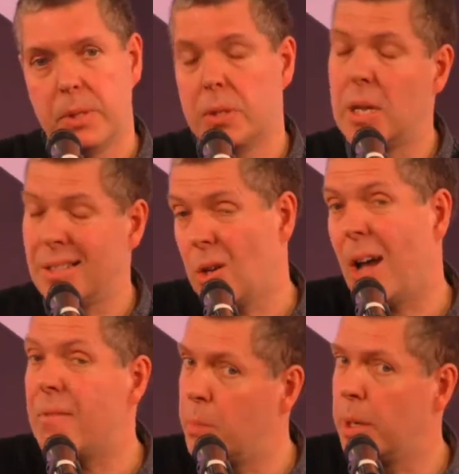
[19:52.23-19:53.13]
It's, it hasn't got
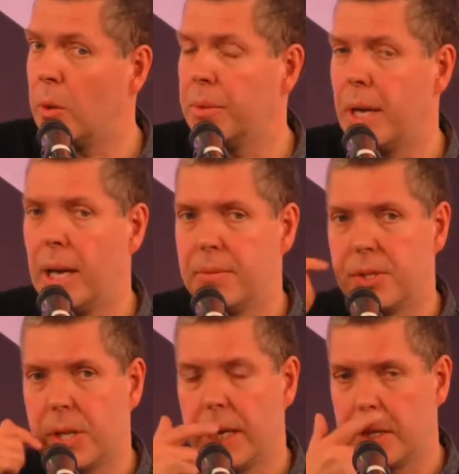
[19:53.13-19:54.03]
everybody on there, I have to
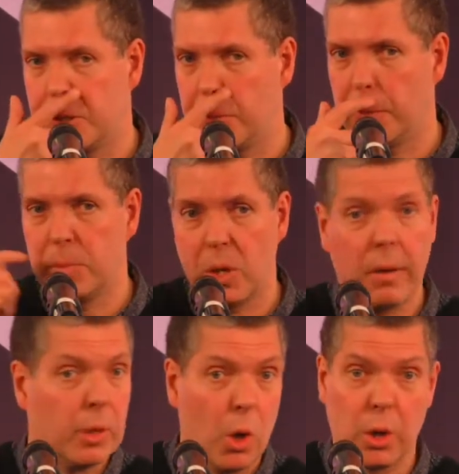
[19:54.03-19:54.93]
say, because some of them don't
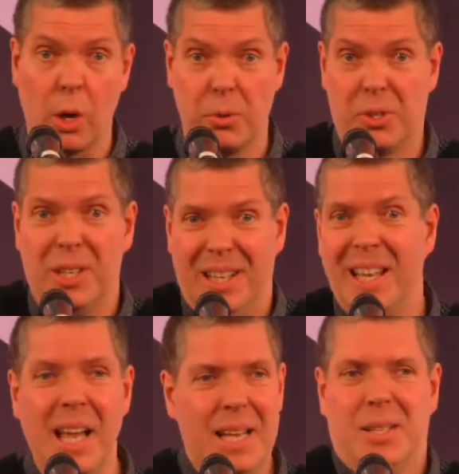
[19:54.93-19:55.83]
have logos.
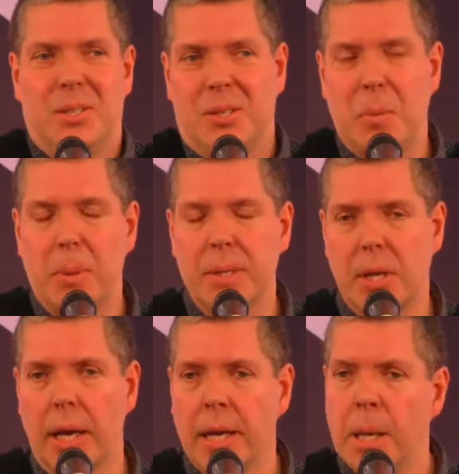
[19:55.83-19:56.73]
it's as simple as that.